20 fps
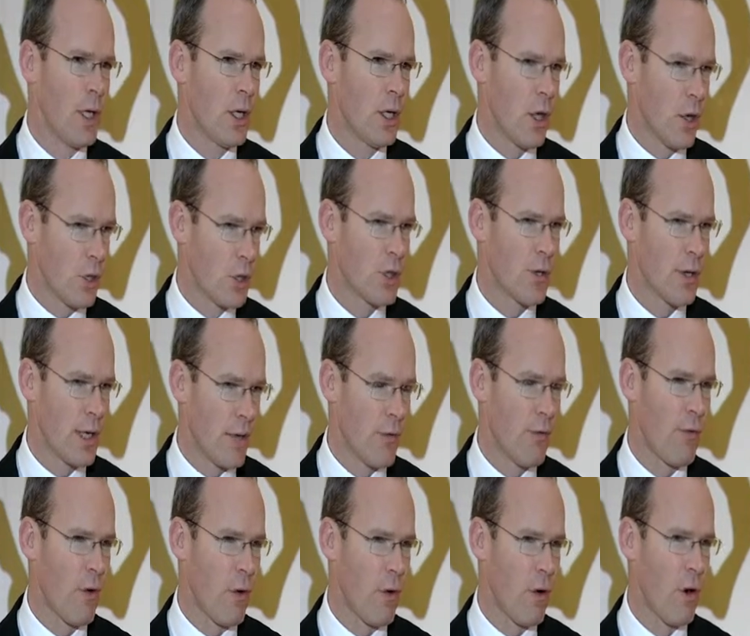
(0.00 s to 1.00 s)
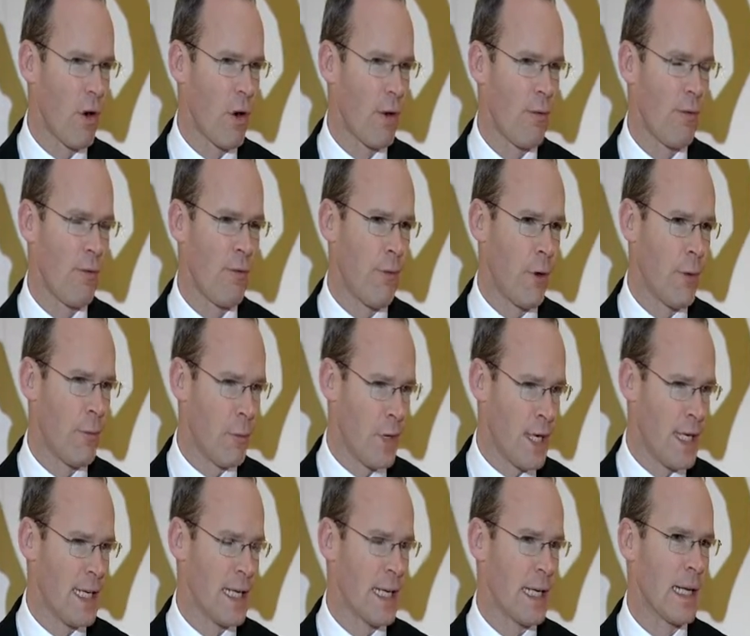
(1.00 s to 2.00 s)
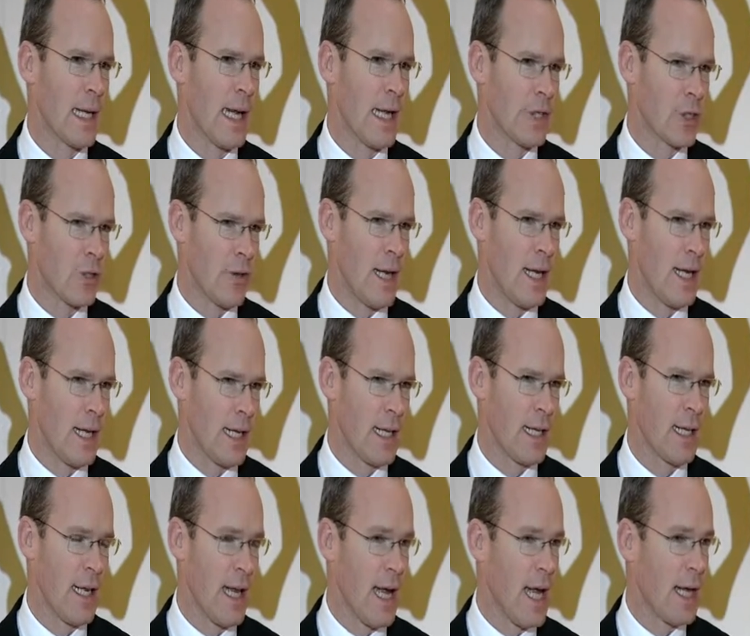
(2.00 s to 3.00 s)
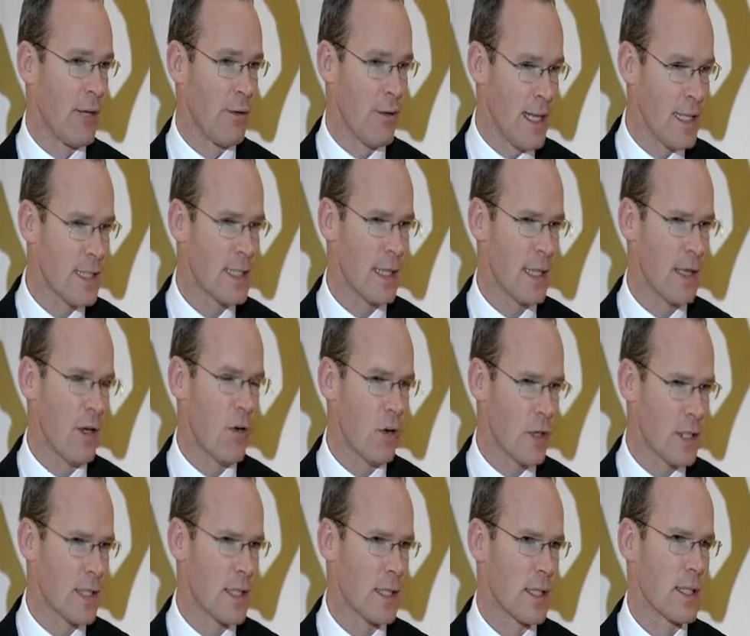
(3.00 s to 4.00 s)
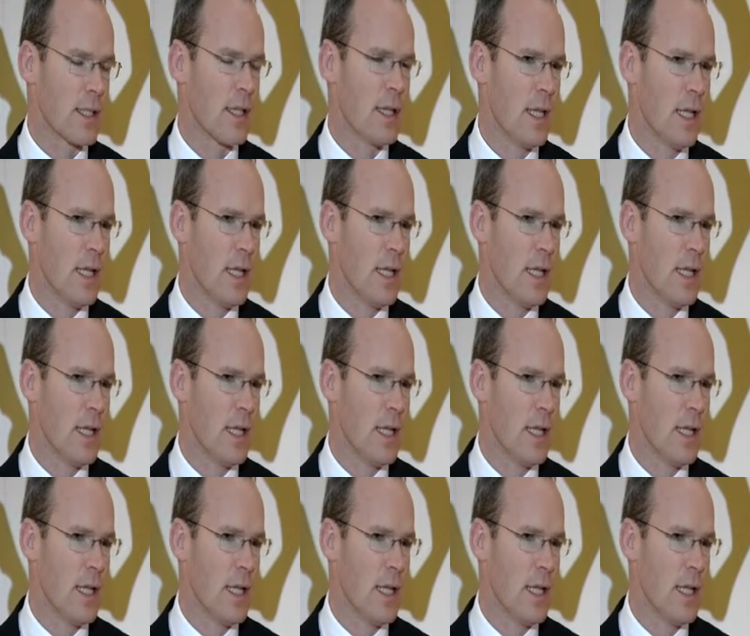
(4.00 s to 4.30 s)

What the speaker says: country for breeding and training and racing horses.